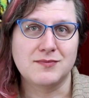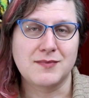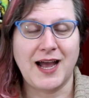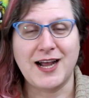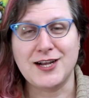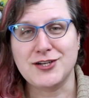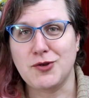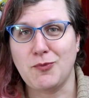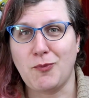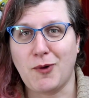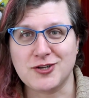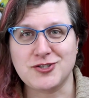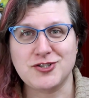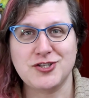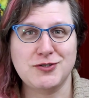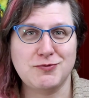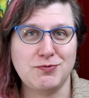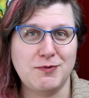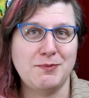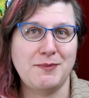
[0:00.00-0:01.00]
I actually watched
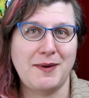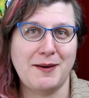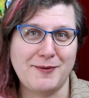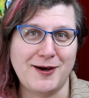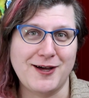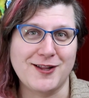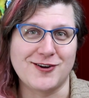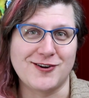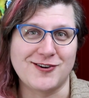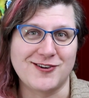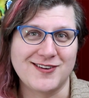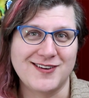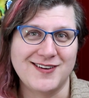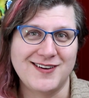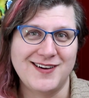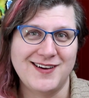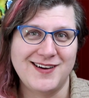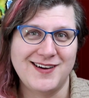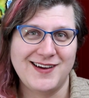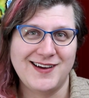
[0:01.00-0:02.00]
this with my mother.
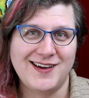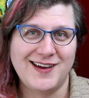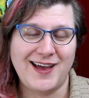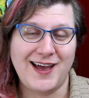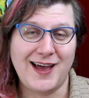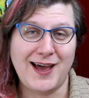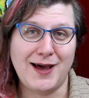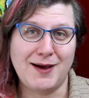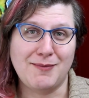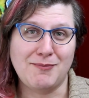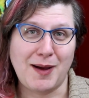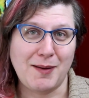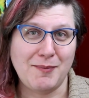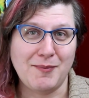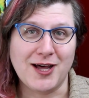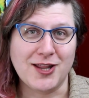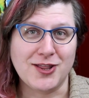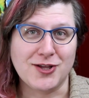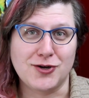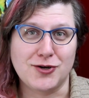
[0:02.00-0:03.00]
And my
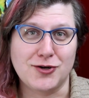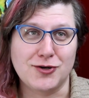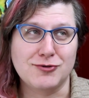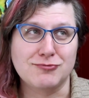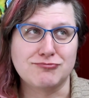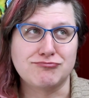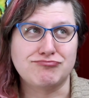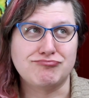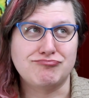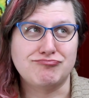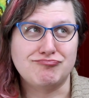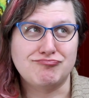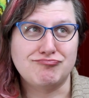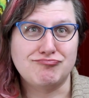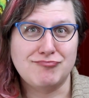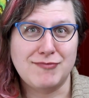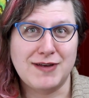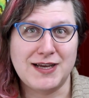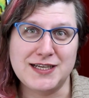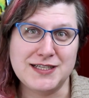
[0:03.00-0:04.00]
mother
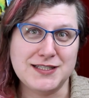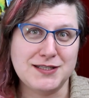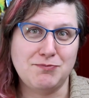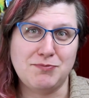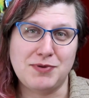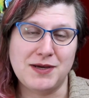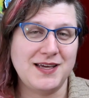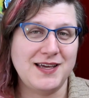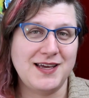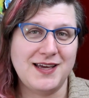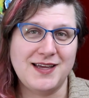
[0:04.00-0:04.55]
is a big